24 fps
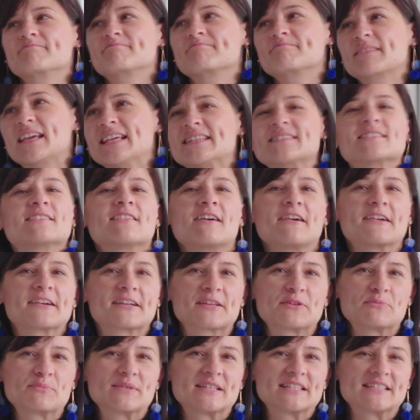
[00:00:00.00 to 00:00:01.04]
It's an
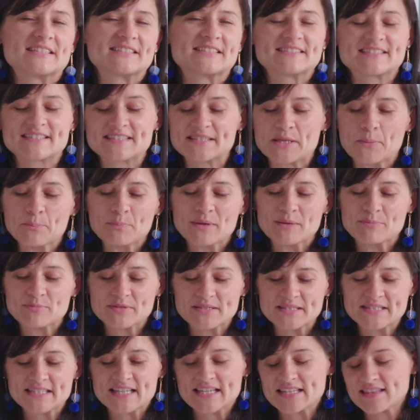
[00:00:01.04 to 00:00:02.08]
argument. Some people
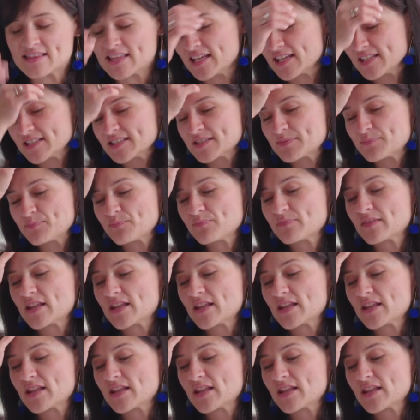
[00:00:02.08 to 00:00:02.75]
say this: